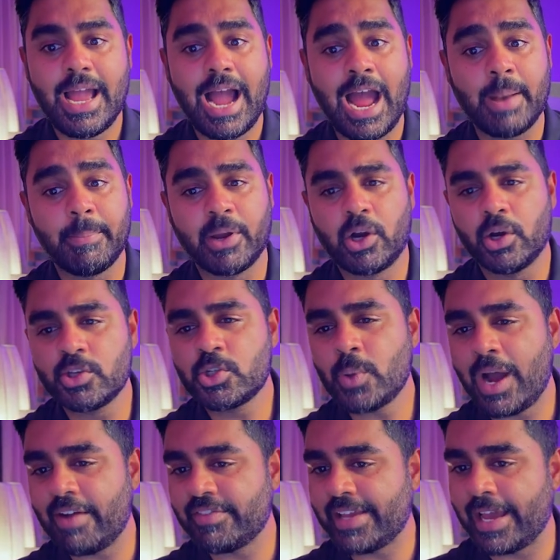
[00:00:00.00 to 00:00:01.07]
And because you
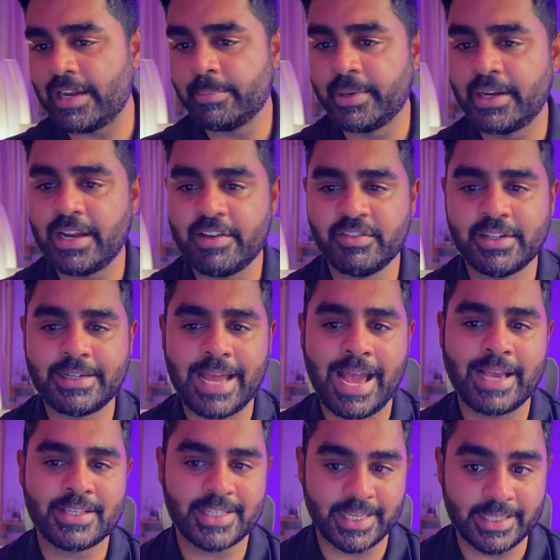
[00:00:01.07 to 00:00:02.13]
have the element level
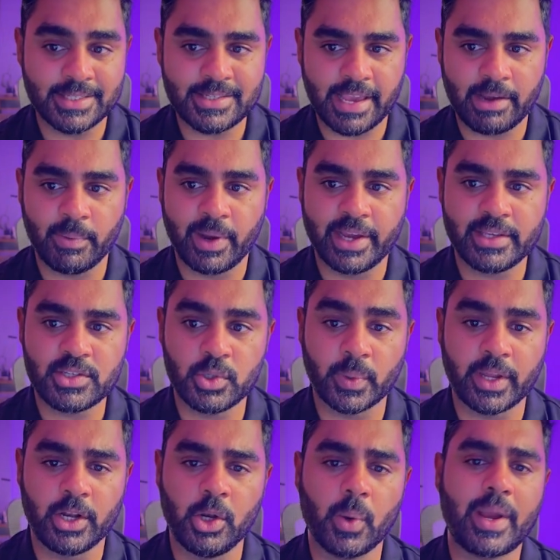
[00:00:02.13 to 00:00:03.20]
tags in Segwise, you
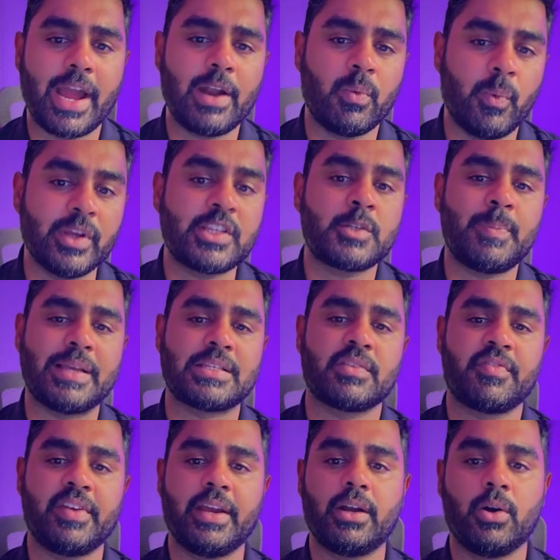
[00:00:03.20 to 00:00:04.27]
can look at which
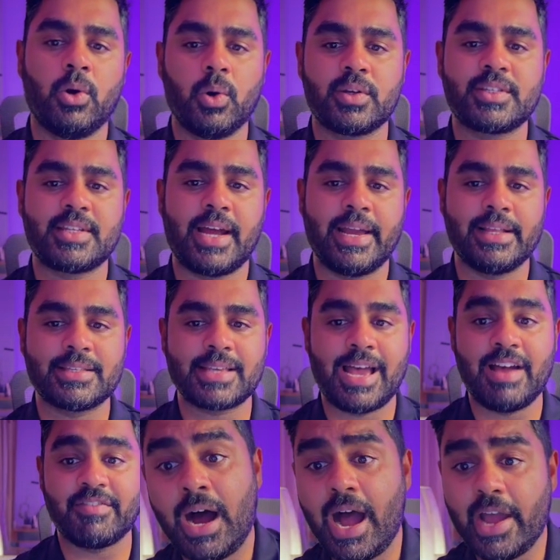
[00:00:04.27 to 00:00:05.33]
specific hook styles
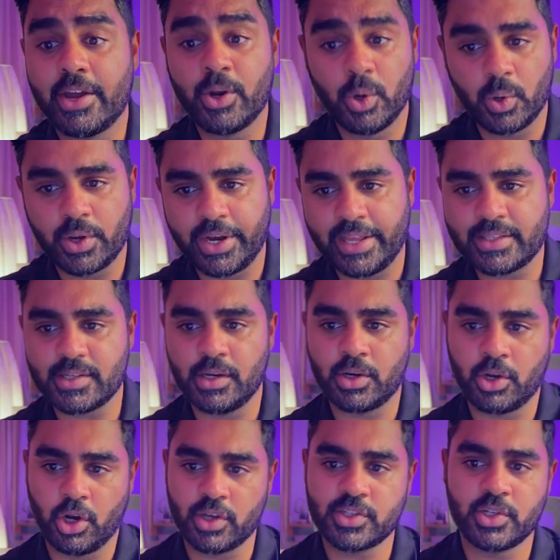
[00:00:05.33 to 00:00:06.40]
have higher hook rates
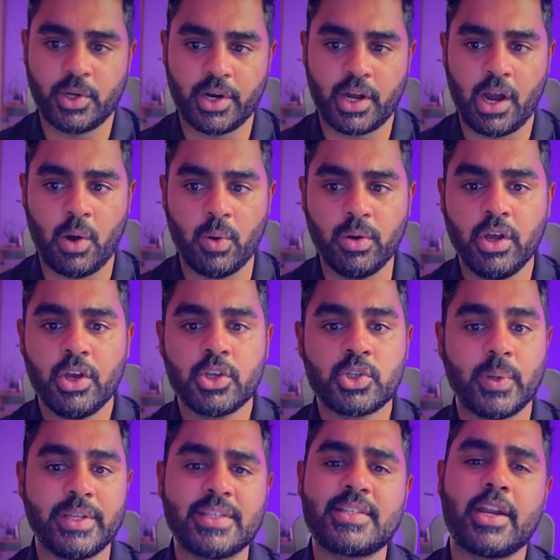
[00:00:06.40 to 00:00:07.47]
across your account.
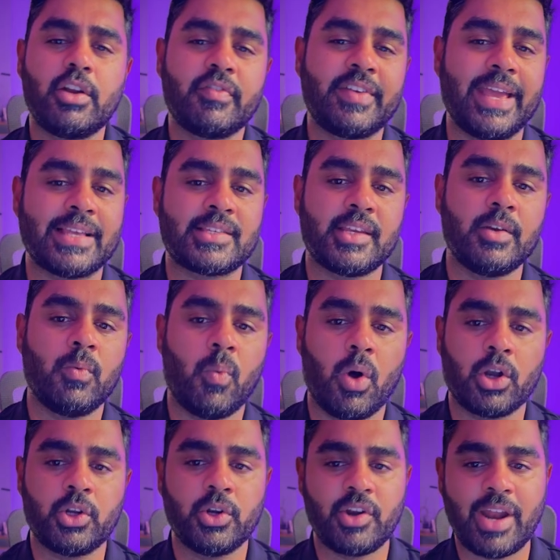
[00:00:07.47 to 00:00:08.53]
So instead of guessing
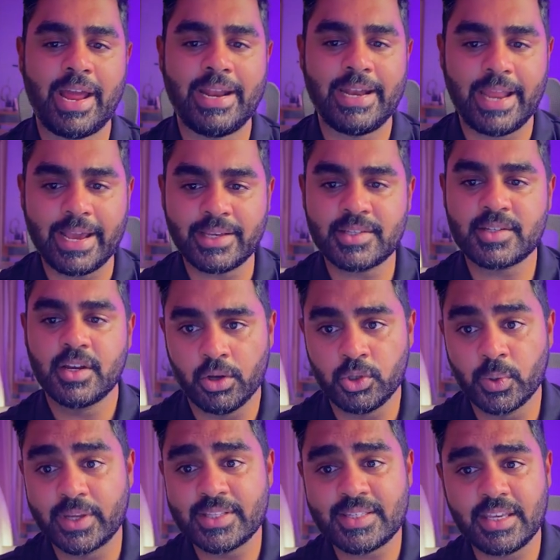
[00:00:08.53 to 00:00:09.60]
what to try next,
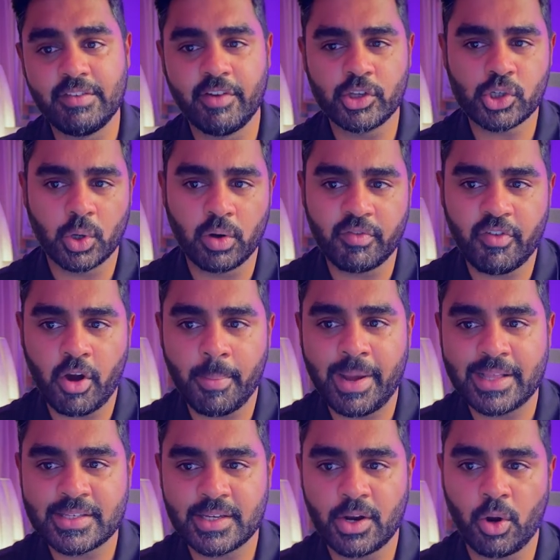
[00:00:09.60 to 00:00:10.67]
you can see which hook
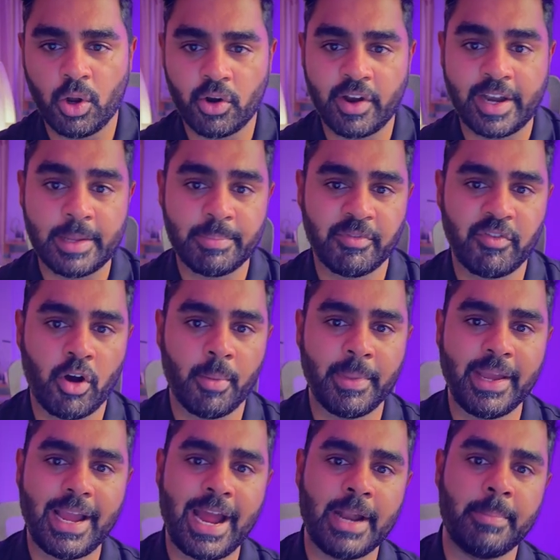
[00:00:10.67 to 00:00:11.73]
formats are already
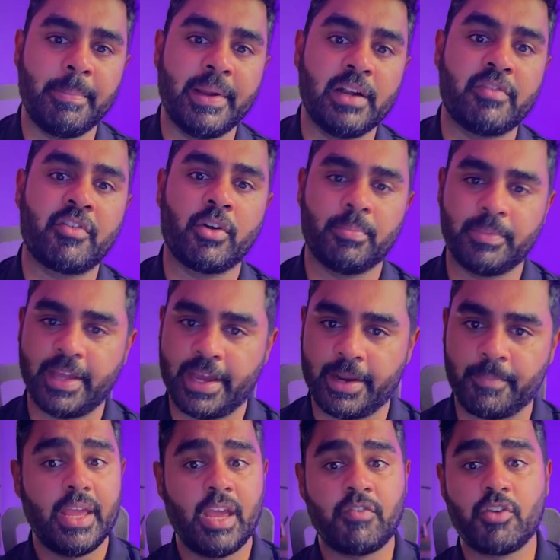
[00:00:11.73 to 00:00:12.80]
performing and build from there.
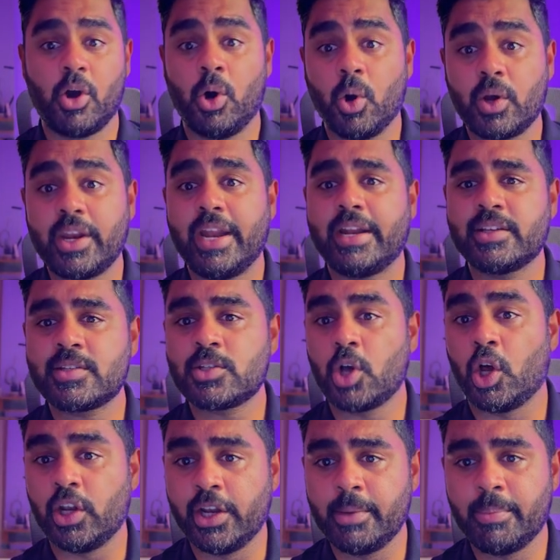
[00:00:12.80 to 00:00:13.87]
If your hook rate is
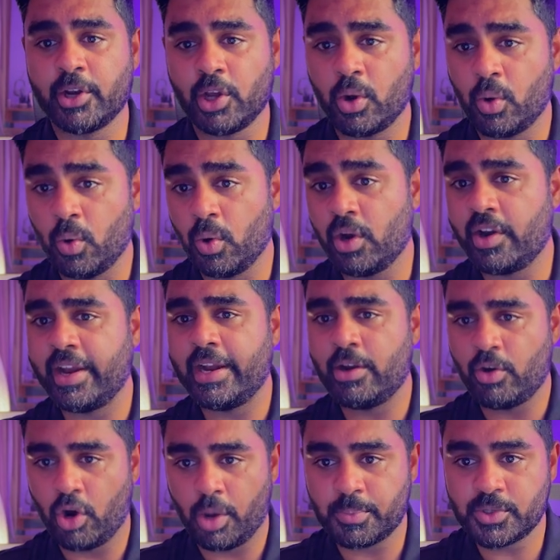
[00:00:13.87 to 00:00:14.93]
solid but your hold rate
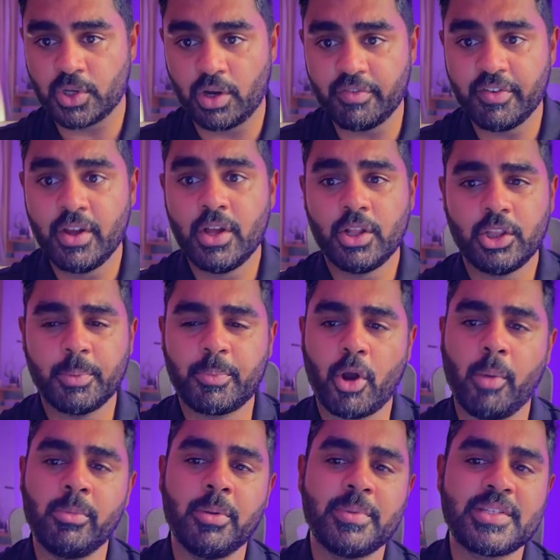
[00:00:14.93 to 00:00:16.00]
drops off, the
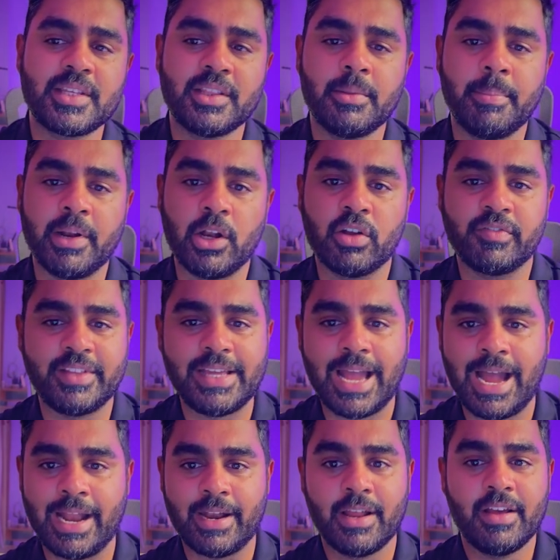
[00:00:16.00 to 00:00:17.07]
problem is in the middle of the
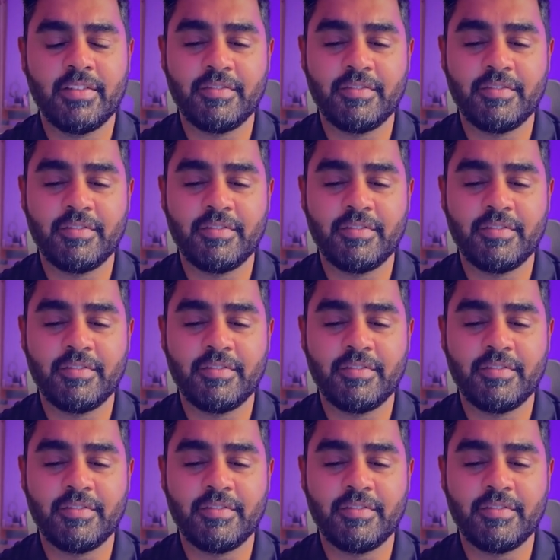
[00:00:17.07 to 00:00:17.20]
ad.